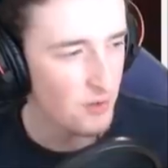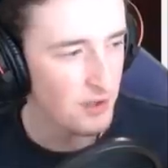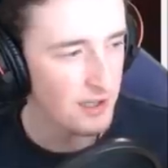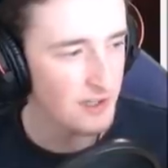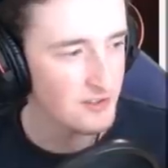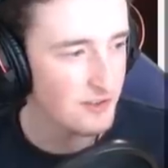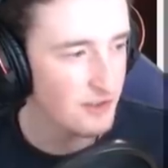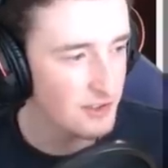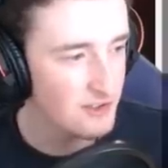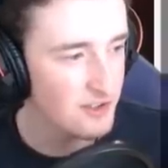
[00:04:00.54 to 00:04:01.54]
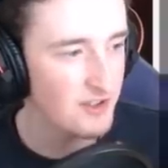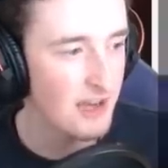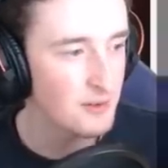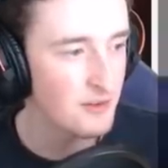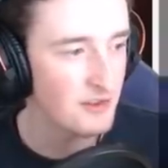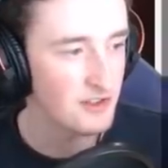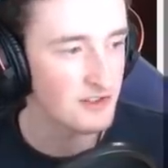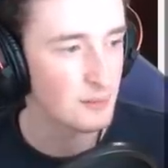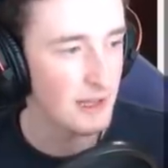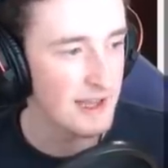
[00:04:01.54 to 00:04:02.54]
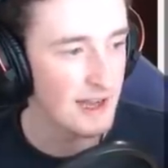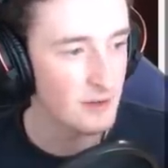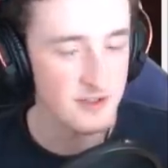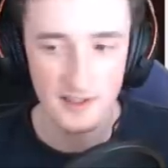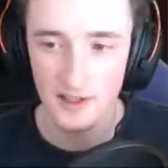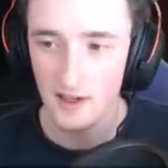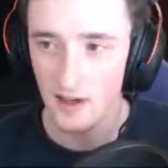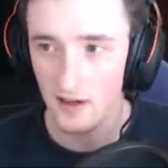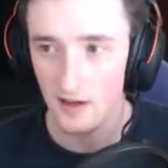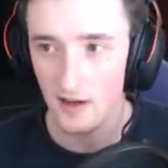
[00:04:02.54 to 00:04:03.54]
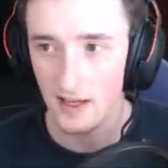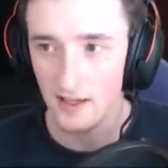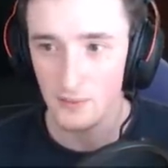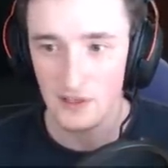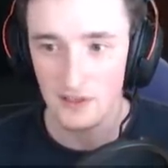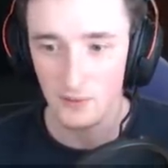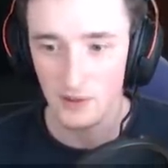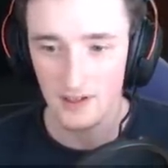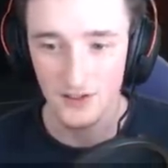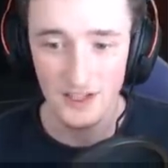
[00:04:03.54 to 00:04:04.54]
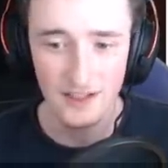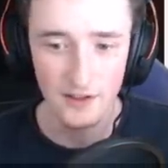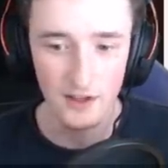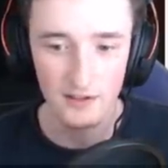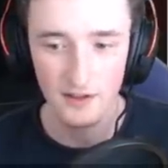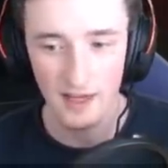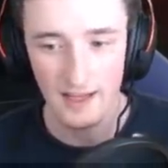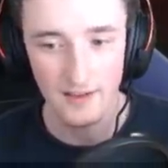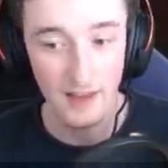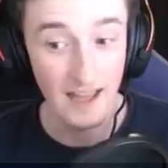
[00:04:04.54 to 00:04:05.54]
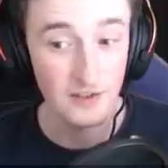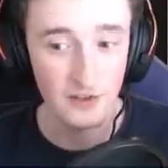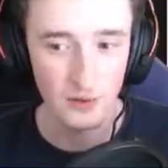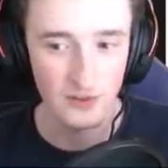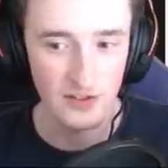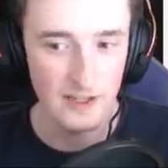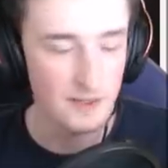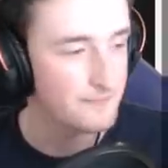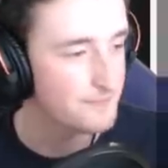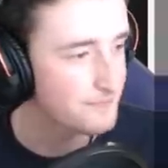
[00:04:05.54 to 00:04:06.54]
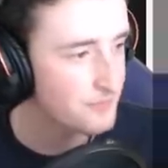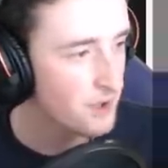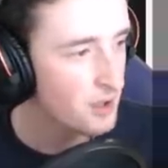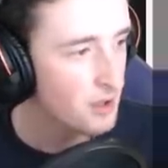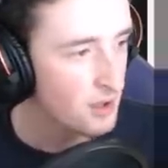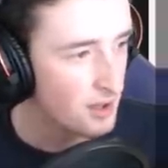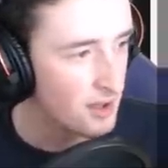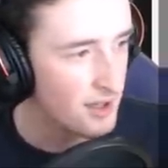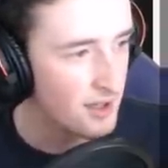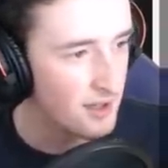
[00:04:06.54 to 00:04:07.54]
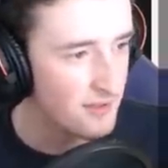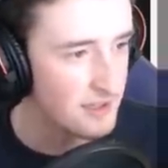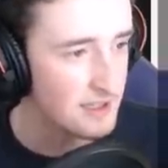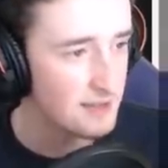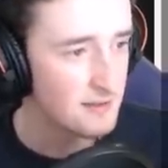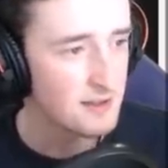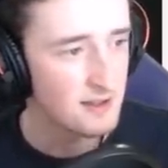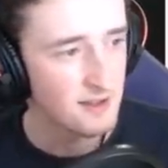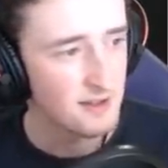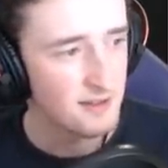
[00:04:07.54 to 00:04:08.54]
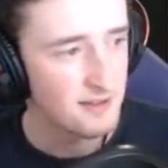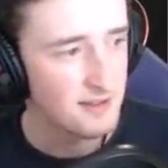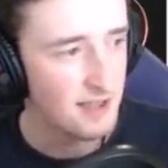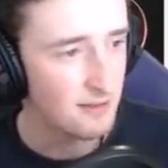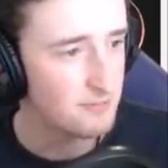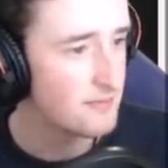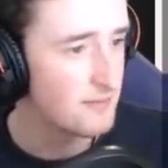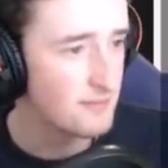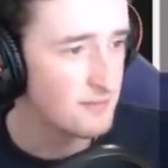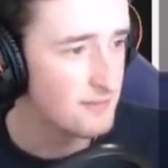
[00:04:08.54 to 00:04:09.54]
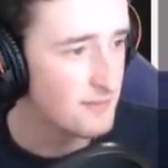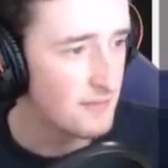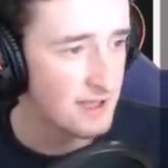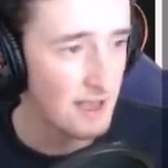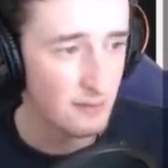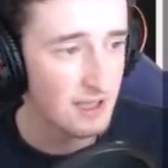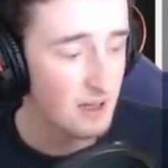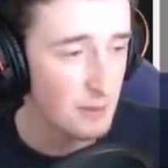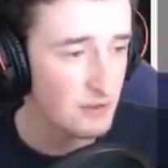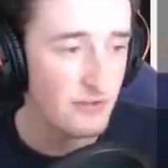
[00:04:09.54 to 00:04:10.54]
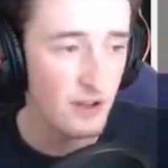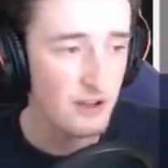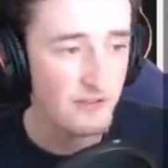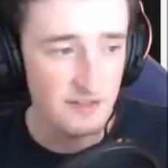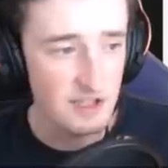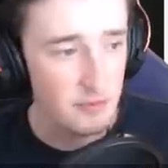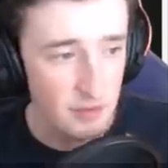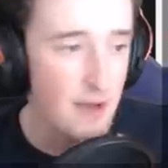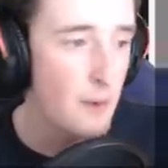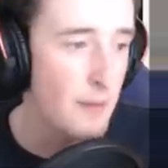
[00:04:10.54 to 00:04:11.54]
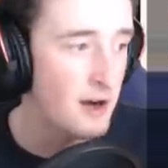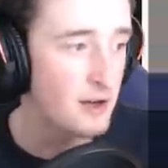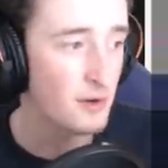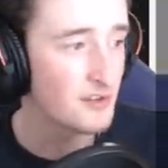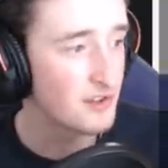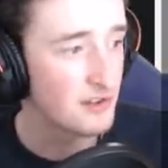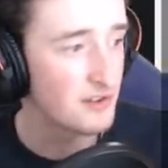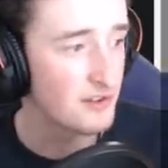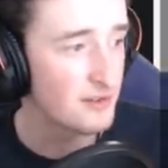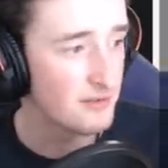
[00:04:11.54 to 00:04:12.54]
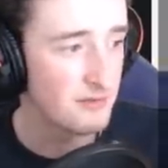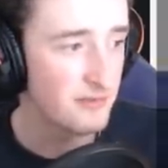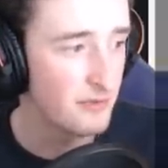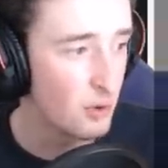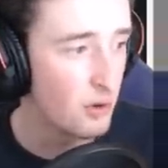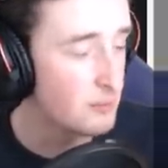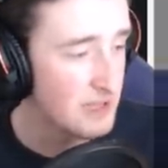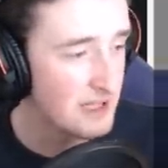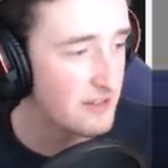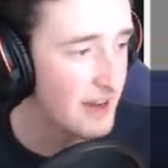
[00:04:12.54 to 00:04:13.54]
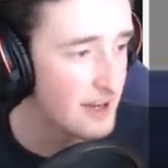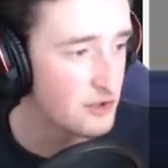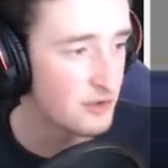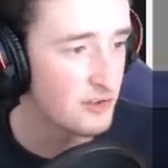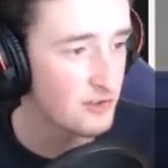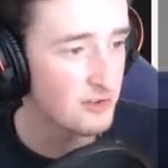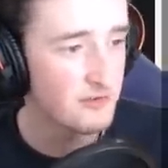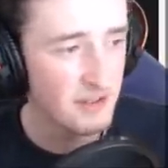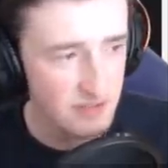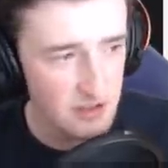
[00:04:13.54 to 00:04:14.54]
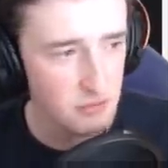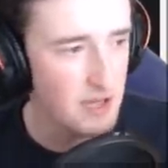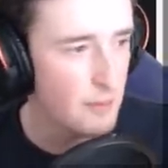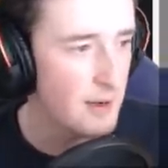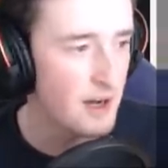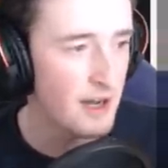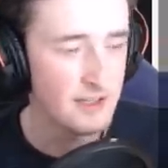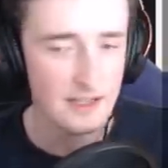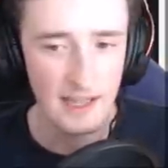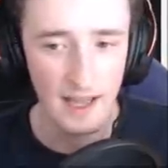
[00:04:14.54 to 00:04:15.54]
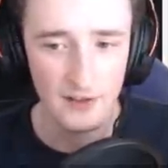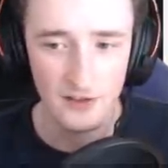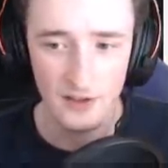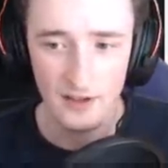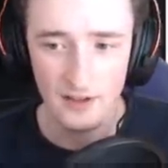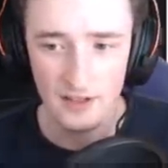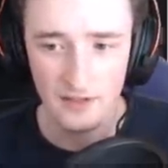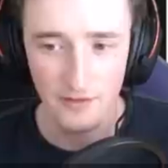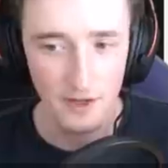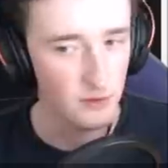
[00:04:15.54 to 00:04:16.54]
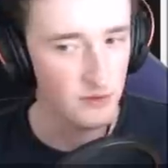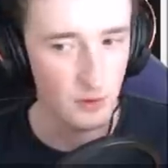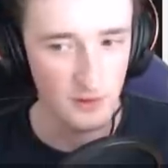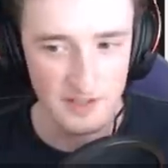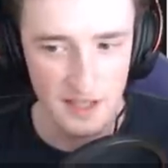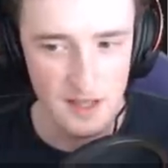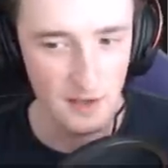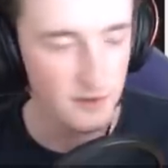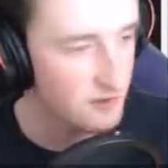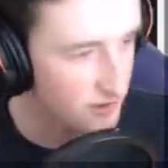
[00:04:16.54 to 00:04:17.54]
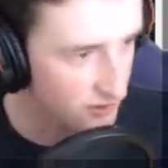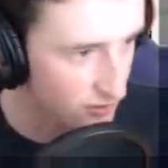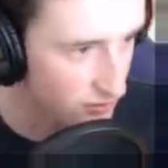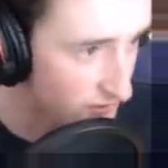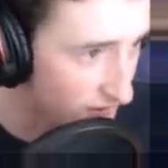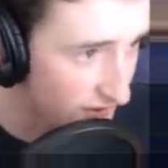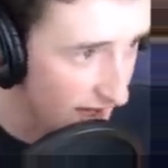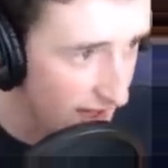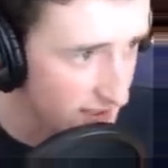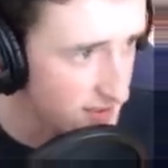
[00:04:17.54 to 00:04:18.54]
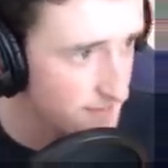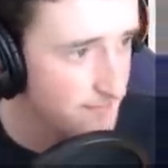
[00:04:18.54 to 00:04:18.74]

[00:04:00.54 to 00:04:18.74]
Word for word: the last 36 hours of the season play out, uh, and I mean, we see the, the, the end scores here. Uh, the, yeah, Game King climbs a further 53 MMR across his four peak factions, 53 MMR, and he gets the final score of 10,668.